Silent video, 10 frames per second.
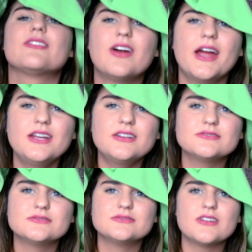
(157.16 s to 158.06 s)
Right?
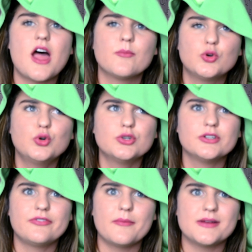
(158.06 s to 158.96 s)
I'm cool
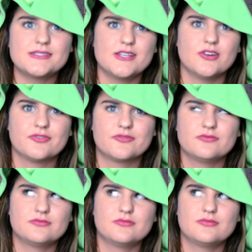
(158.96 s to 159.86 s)
if I'm myself.
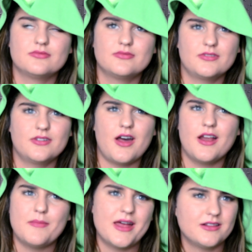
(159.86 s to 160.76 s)

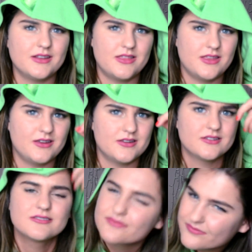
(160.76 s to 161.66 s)
Automatically, I think.
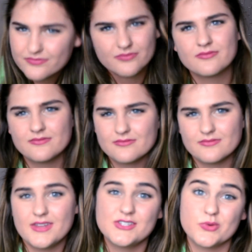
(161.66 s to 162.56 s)

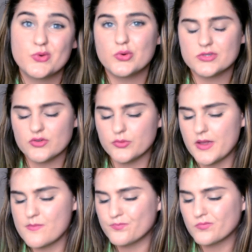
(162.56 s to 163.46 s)
That's what Google told me.